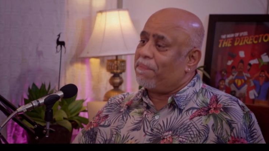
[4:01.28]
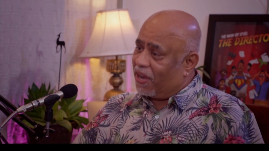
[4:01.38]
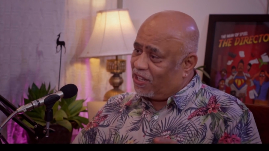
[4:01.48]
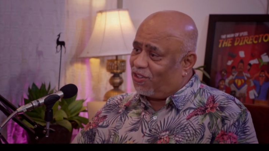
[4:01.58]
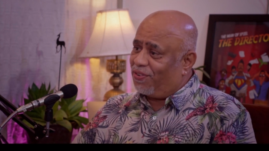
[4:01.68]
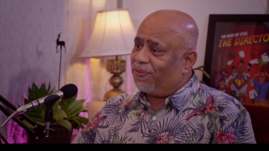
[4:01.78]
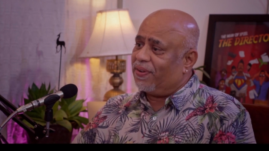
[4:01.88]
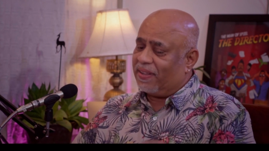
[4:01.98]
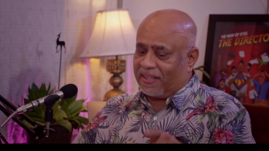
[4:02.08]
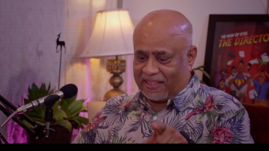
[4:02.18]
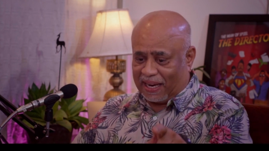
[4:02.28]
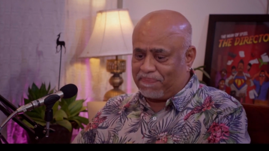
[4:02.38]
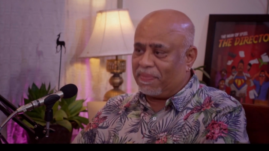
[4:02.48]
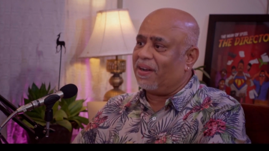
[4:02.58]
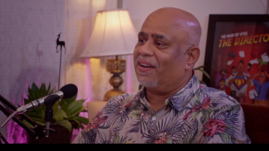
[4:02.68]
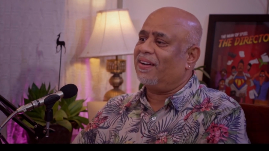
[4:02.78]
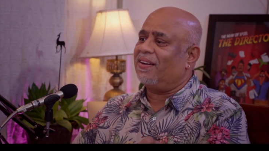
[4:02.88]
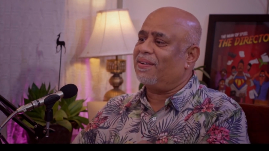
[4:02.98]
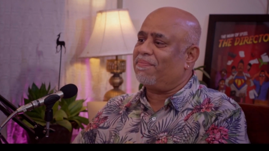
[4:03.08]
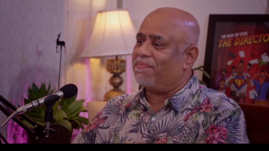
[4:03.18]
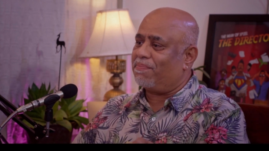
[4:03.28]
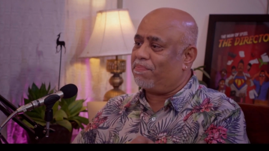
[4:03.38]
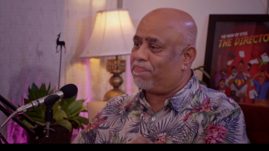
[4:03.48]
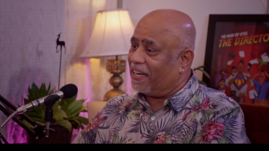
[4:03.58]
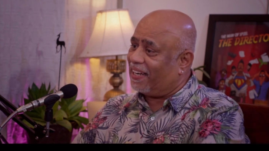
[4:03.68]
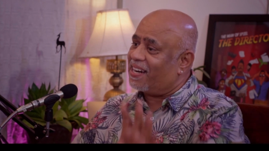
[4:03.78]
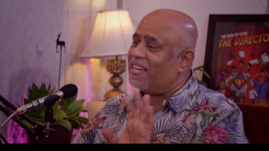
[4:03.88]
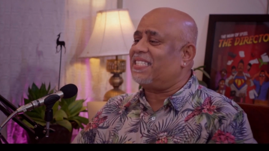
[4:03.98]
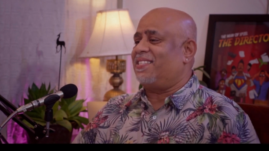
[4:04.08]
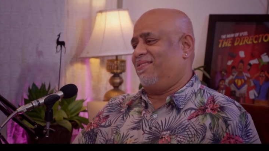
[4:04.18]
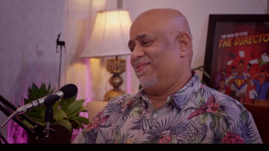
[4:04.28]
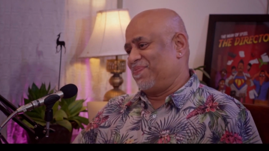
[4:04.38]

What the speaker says: because of that particular reason.